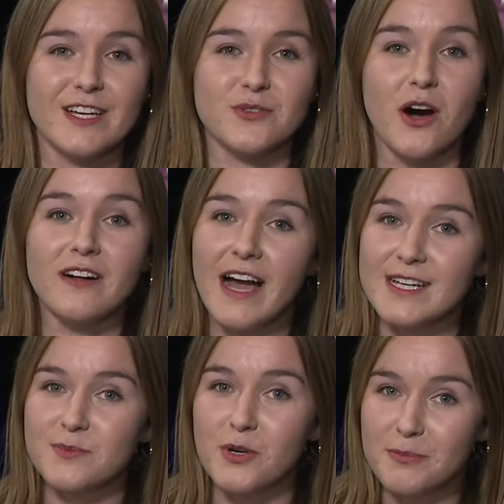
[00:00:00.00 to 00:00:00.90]
So all
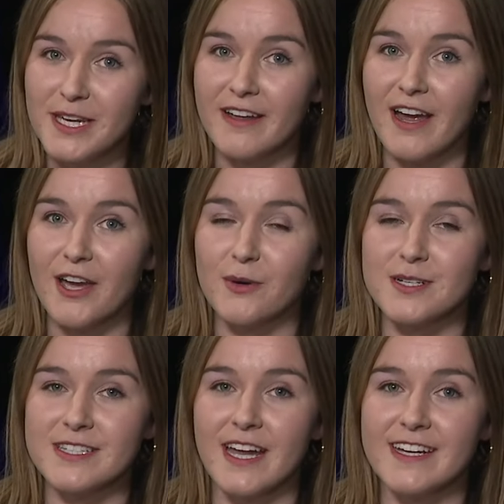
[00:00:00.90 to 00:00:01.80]
eyes will be on
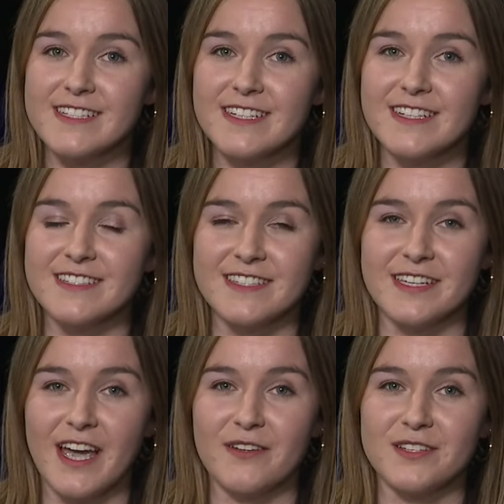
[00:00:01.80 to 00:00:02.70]
Iowa tonight and
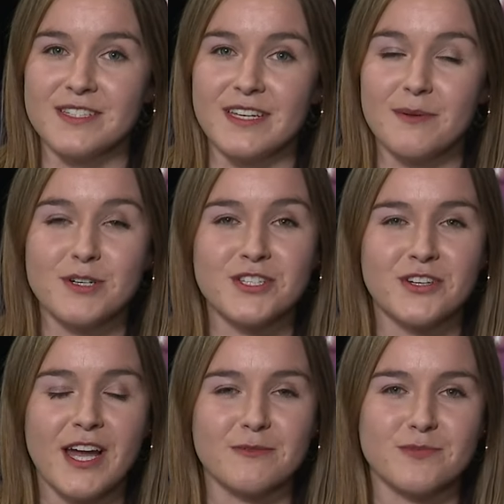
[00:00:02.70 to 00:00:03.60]
seeing how the numbers
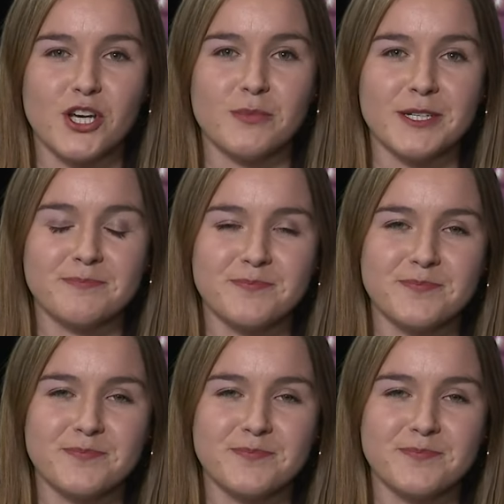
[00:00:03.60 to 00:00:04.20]
turn out. Shelby.